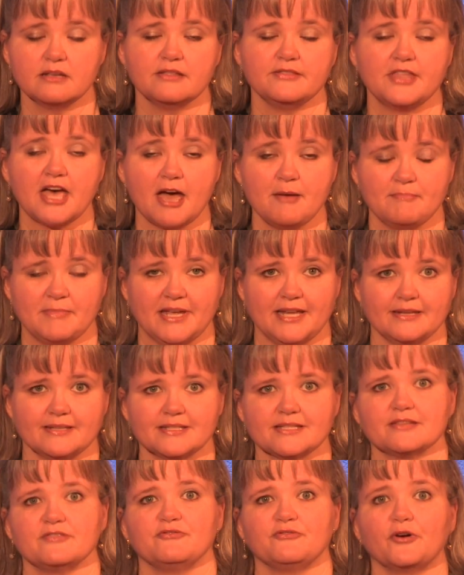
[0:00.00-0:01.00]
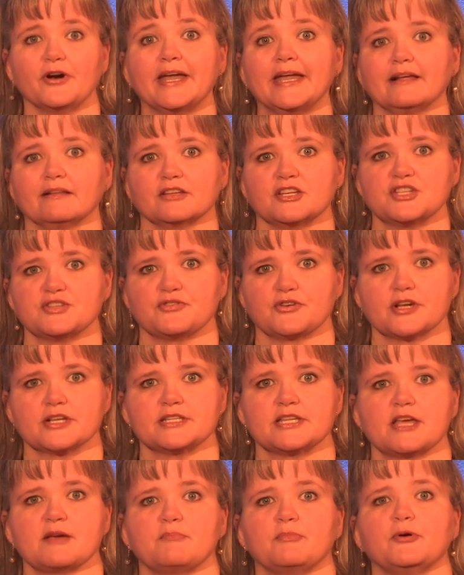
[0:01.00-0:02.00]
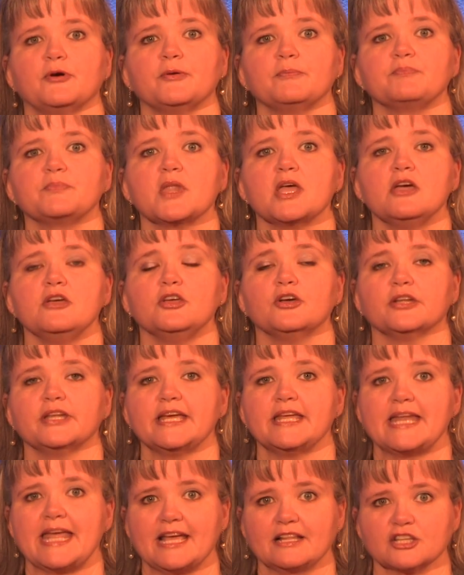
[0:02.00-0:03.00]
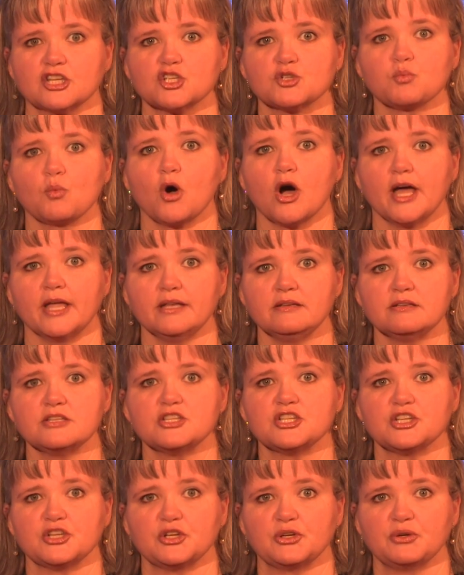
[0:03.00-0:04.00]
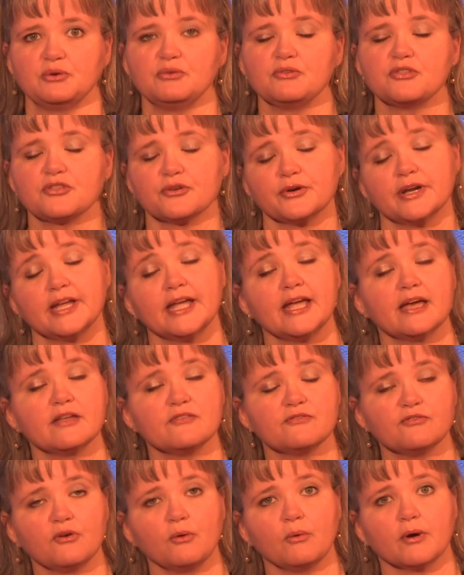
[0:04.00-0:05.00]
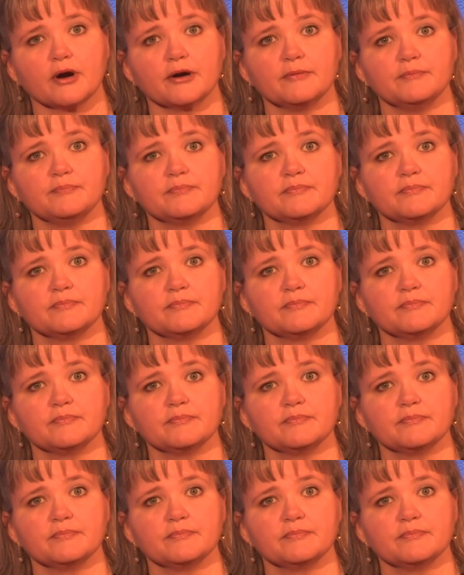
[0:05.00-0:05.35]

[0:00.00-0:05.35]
That means, for English, for example, you'll need English 1, 2, 3, and 4.